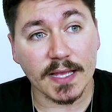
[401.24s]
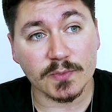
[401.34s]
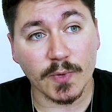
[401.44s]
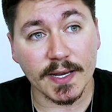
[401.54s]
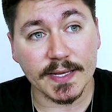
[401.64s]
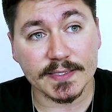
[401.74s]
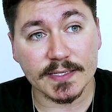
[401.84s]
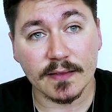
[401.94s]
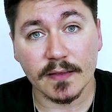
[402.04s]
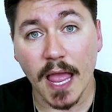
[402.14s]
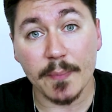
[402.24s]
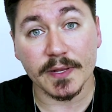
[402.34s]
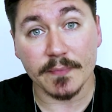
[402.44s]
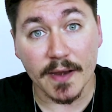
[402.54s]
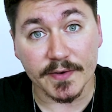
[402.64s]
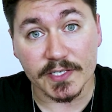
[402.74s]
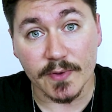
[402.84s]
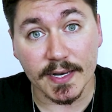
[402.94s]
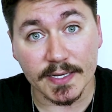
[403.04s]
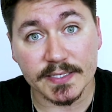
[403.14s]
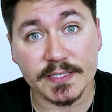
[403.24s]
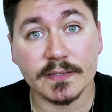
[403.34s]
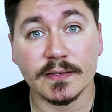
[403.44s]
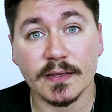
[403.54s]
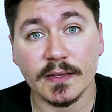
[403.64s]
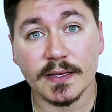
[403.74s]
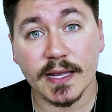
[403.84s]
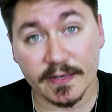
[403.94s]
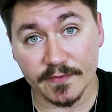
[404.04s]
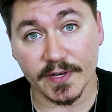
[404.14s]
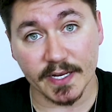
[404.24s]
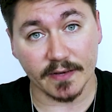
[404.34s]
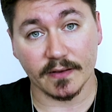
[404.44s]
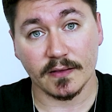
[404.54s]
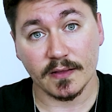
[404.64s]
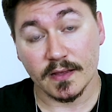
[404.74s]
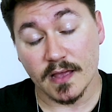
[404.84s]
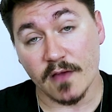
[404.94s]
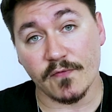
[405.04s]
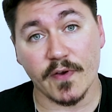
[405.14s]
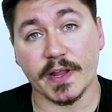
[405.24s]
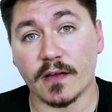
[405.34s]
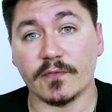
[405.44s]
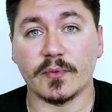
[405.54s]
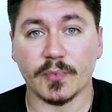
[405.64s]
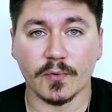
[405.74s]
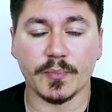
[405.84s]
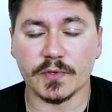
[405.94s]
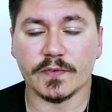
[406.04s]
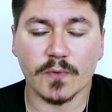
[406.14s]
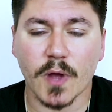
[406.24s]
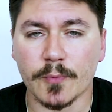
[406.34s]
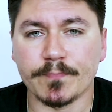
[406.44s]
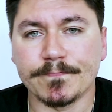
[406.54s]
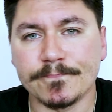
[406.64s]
as well as happily married to Alice and living in a very comfortable, beautiful home